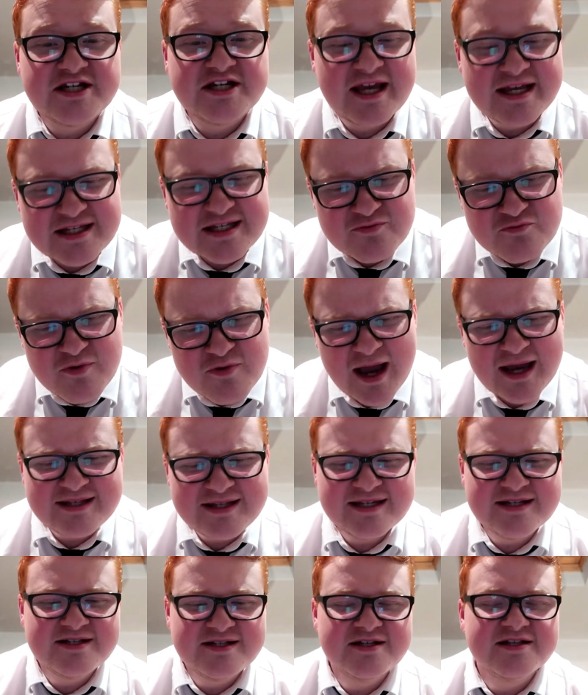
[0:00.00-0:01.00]
and gets it
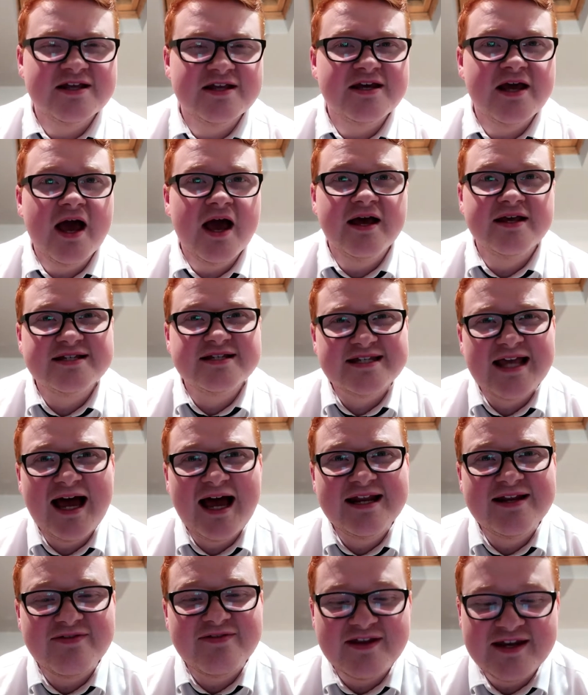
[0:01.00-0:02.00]
right into the
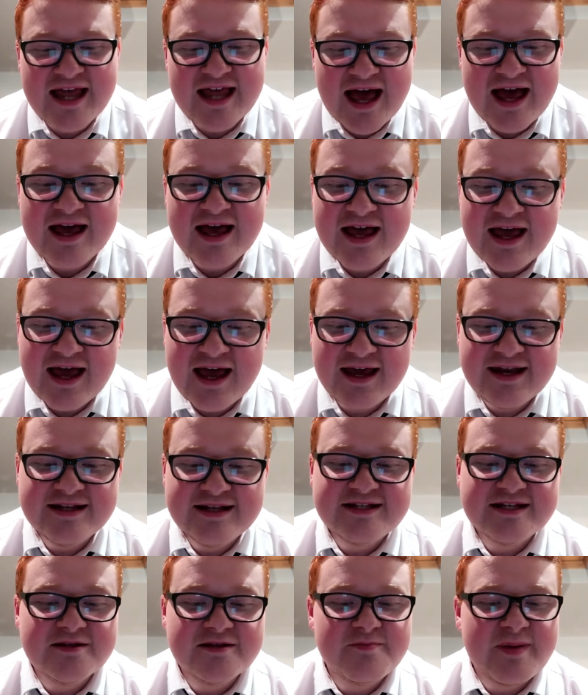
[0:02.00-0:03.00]
side of the net and
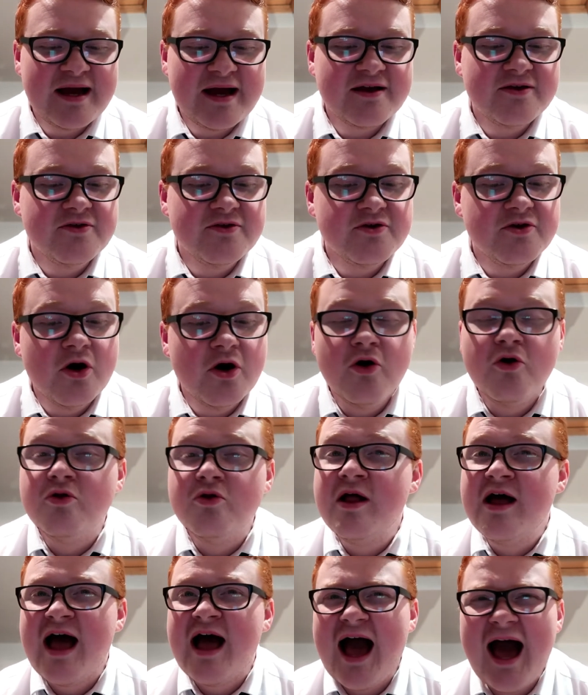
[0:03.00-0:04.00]
into the back of the goal.